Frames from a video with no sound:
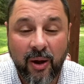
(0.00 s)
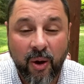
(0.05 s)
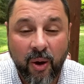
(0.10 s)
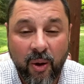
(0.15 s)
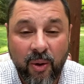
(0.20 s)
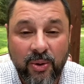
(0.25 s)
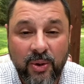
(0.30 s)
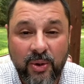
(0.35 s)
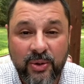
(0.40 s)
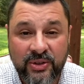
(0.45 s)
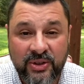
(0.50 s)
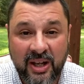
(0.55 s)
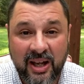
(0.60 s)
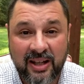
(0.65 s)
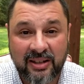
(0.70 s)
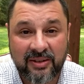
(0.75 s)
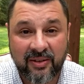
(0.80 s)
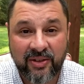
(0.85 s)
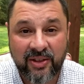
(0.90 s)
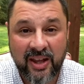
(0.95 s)
all those
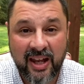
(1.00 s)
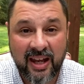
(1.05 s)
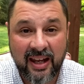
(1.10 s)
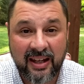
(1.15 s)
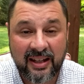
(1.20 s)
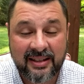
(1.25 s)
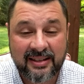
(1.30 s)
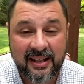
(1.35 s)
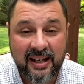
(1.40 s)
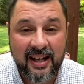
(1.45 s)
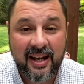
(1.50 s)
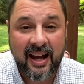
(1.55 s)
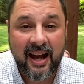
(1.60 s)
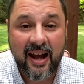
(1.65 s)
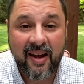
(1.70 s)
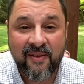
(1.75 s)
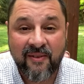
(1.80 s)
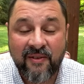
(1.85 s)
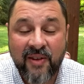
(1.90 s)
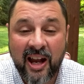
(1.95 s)
kinds of things
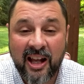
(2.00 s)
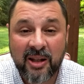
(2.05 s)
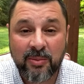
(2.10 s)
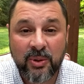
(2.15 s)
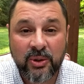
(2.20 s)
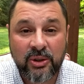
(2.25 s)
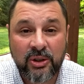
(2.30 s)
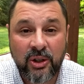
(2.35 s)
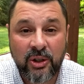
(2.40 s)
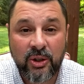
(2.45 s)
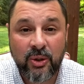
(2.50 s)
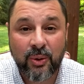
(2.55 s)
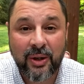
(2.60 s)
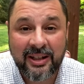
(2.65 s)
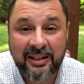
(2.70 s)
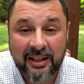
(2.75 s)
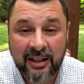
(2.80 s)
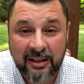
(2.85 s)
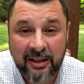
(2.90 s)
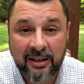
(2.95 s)
available to you
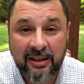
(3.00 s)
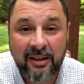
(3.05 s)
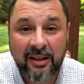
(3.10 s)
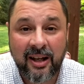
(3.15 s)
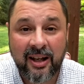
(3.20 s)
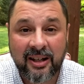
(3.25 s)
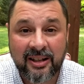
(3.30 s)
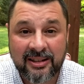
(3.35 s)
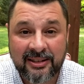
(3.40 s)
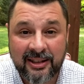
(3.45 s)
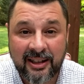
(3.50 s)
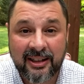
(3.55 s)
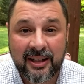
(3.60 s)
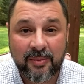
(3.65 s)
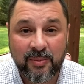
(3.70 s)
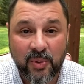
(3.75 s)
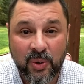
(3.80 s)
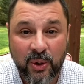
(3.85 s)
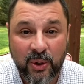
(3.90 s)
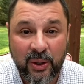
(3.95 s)
at 10 o'clock Sunday
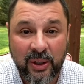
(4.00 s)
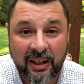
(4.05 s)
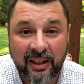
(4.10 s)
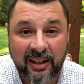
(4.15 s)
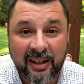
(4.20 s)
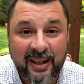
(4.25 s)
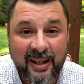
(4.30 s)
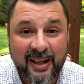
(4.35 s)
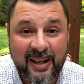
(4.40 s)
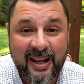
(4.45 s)
morning.